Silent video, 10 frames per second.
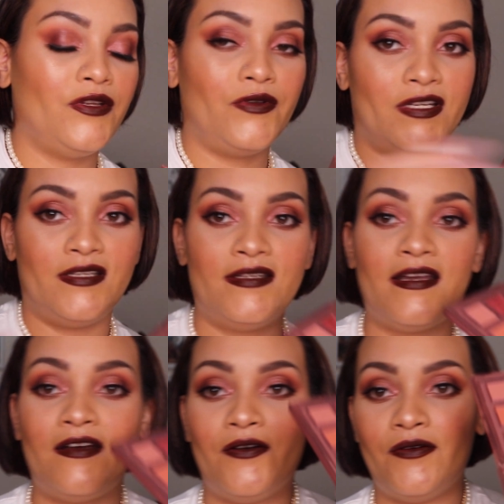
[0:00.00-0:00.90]
you can
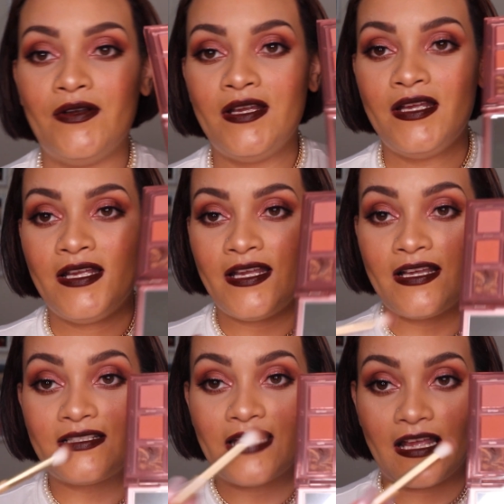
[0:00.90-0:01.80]
tell
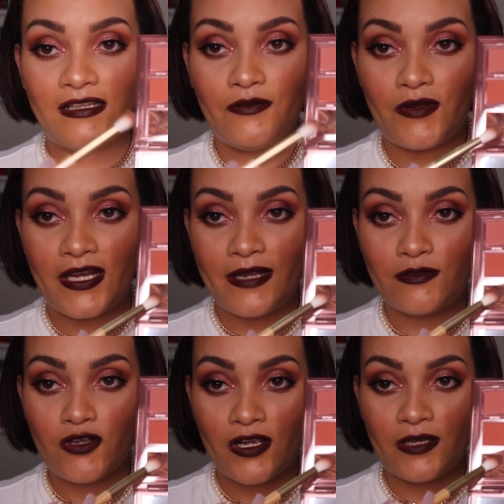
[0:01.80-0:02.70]
exactly what I
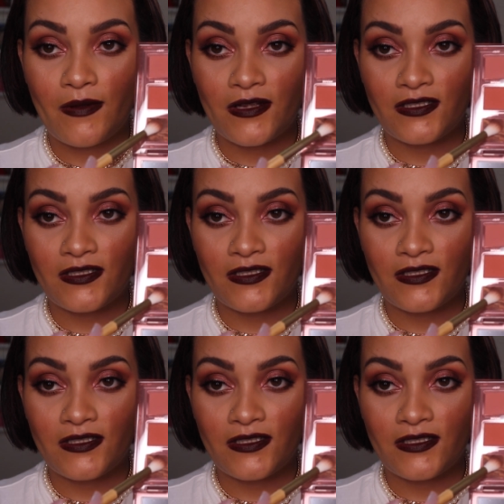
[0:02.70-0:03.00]
am talking about.